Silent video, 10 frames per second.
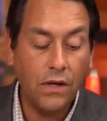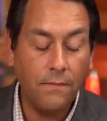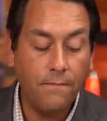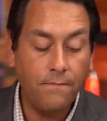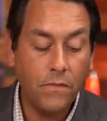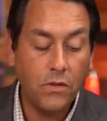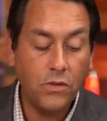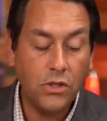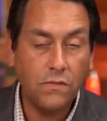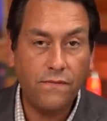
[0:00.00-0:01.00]
Um,
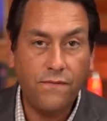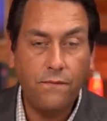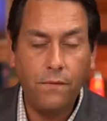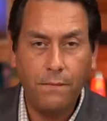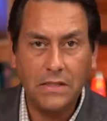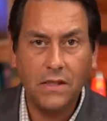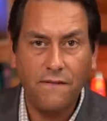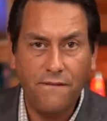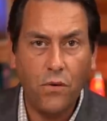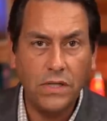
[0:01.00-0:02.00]
just
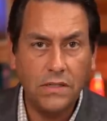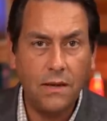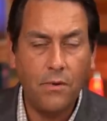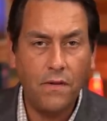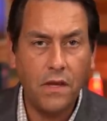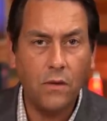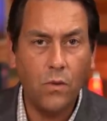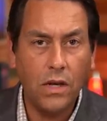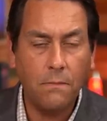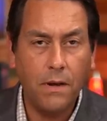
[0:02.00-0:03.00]
basically foist them on the
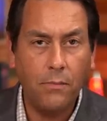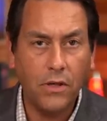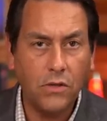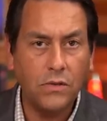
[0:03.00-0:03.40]
unwitting public.